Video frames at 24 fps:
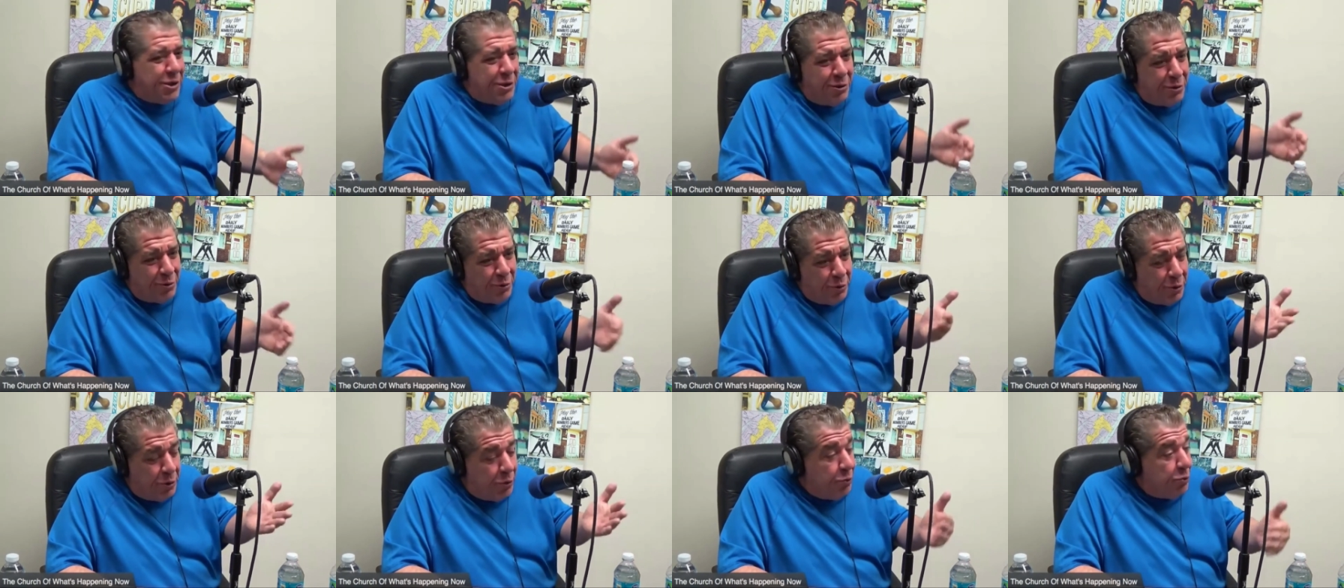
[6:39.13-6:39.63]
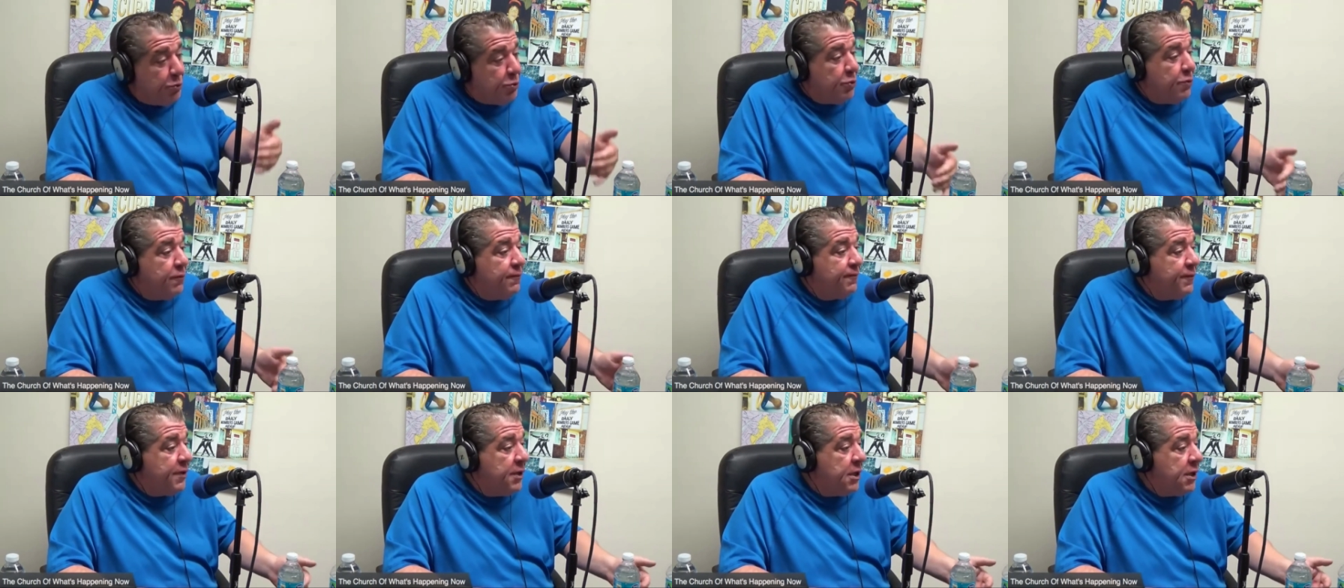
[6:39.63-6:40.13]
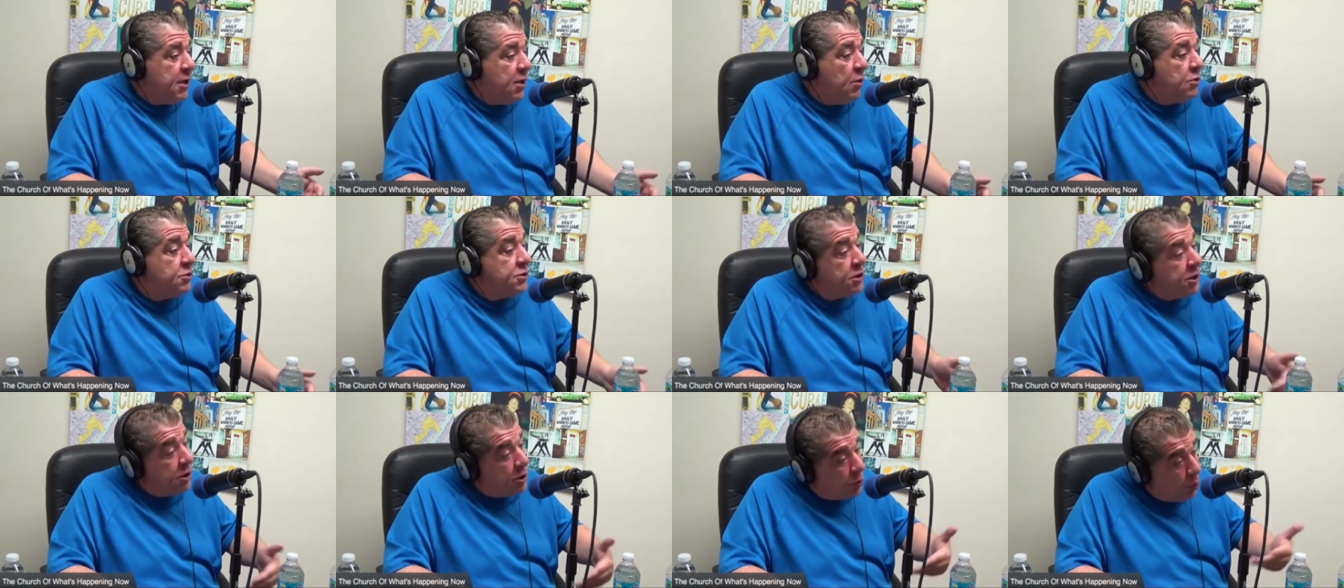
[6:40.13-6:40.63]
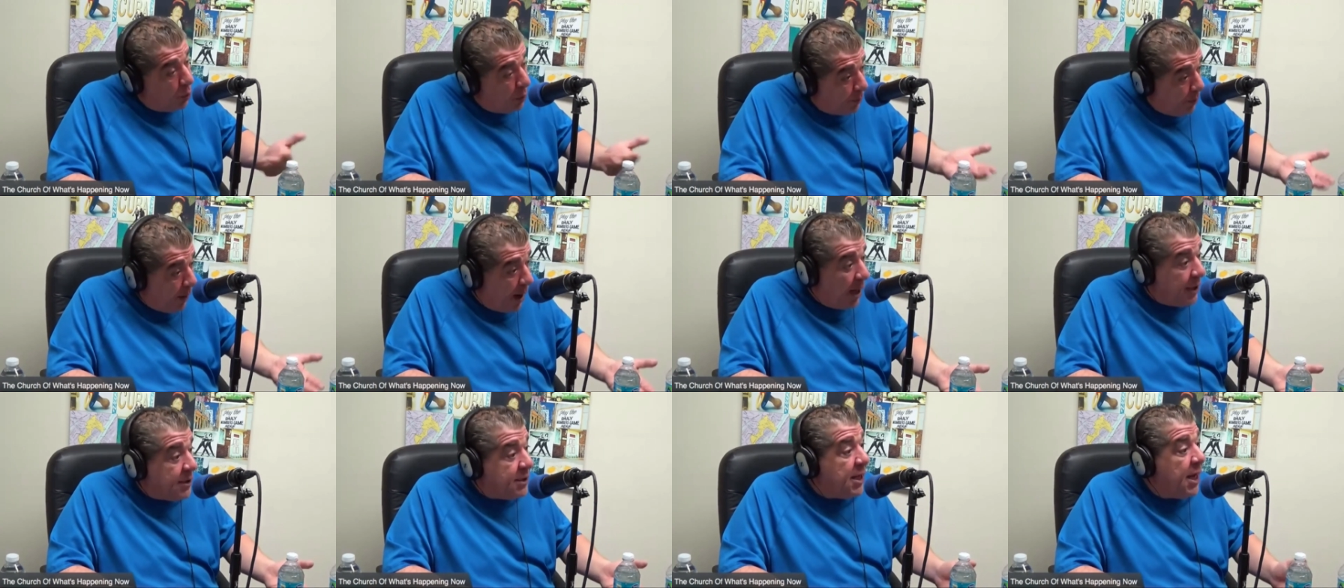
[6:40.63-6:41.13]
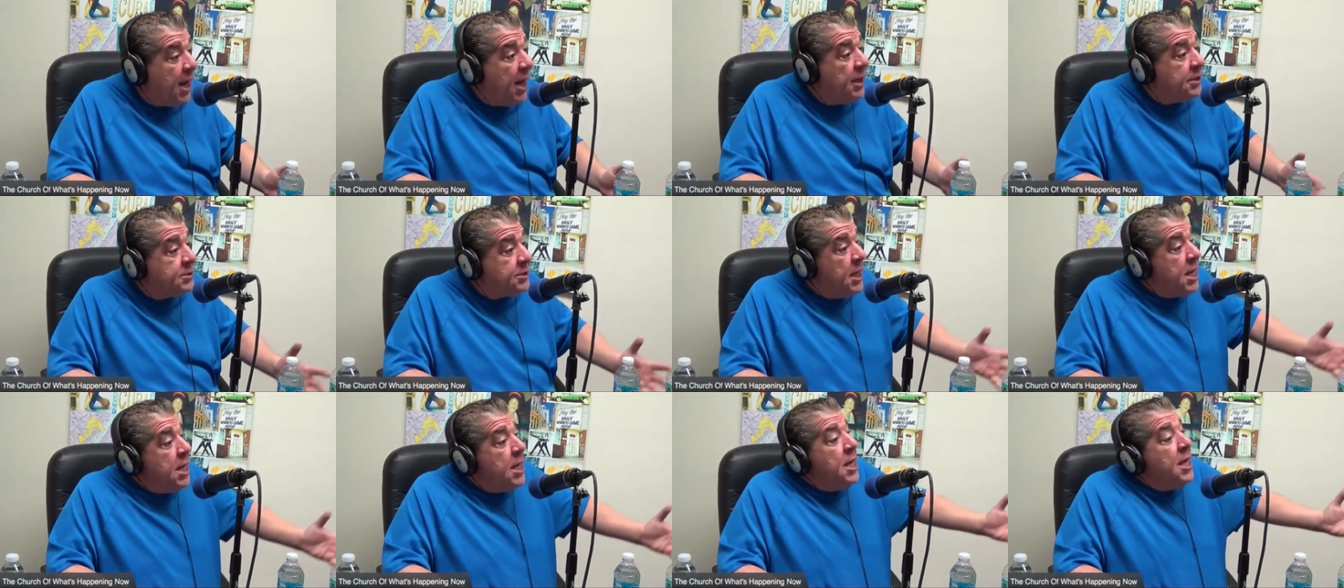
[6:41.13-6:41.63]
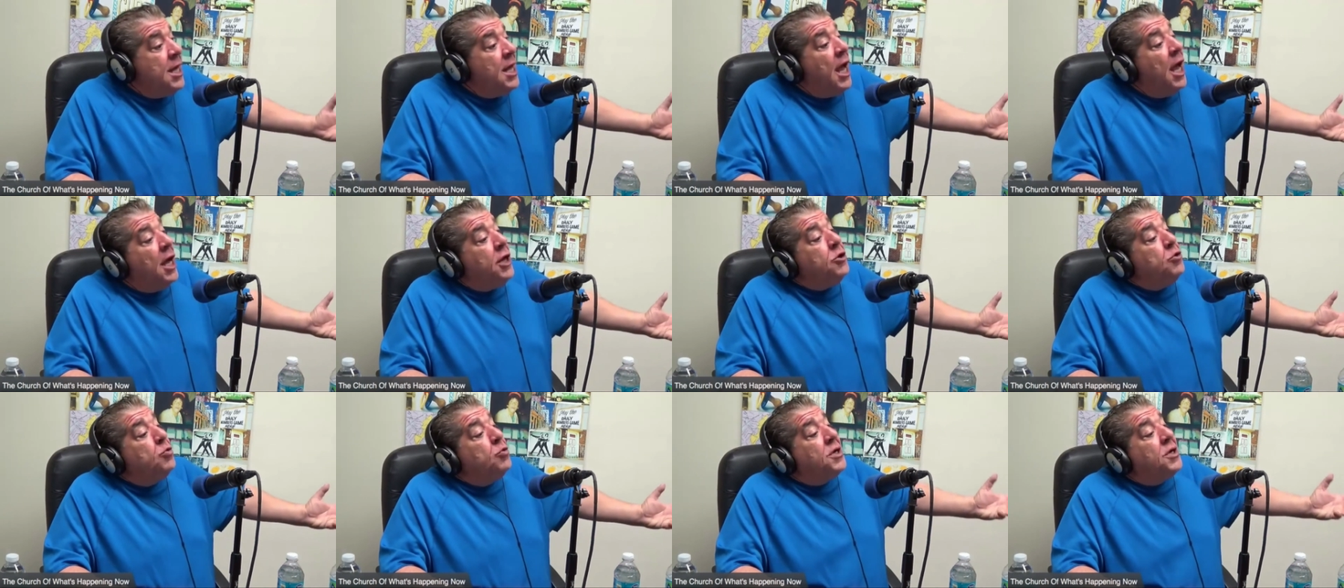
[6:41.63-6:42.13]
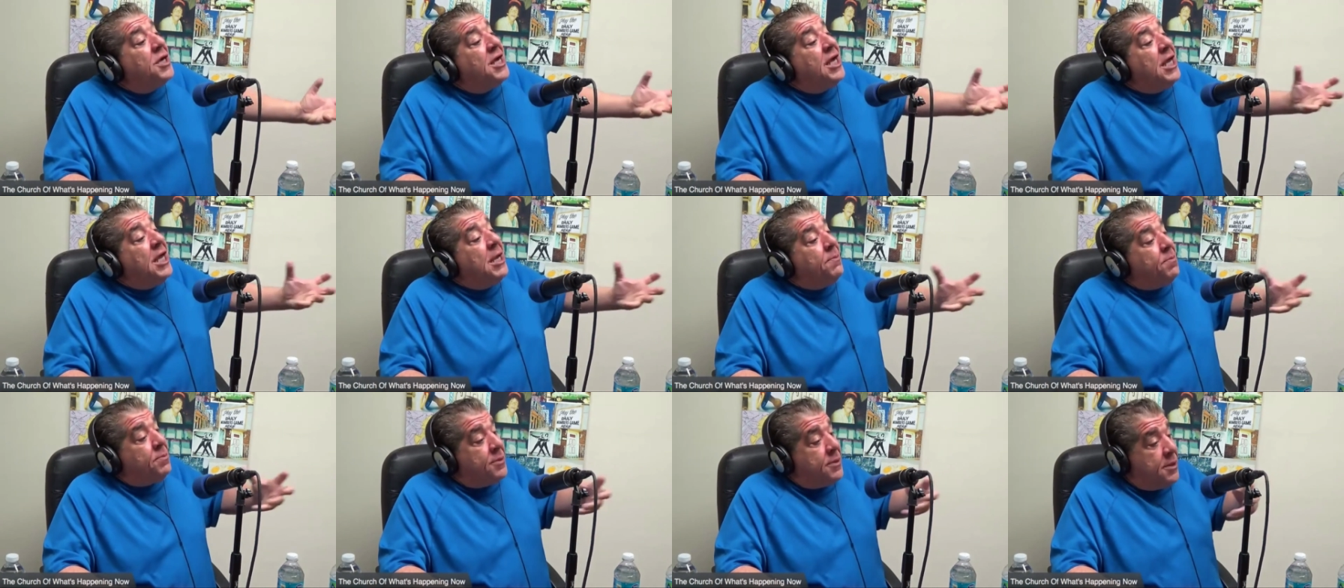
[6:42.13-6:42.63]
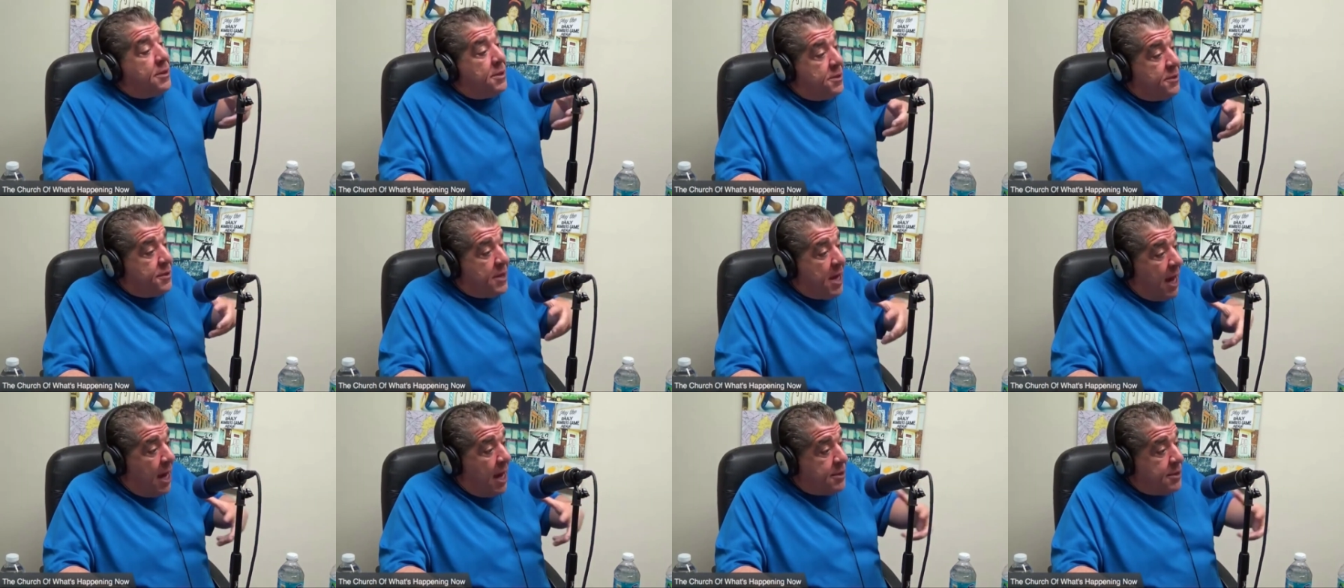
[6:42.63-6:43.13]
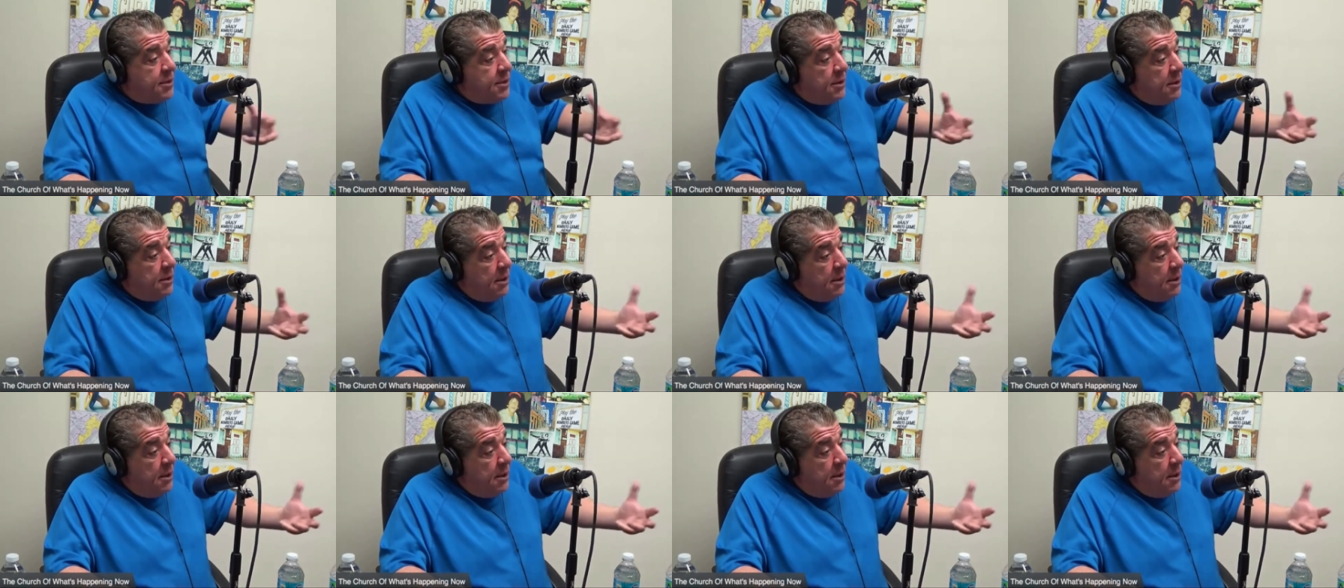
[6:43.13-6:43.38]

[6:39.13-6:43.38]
you do YouTube videos and you do a podcast, and you keep that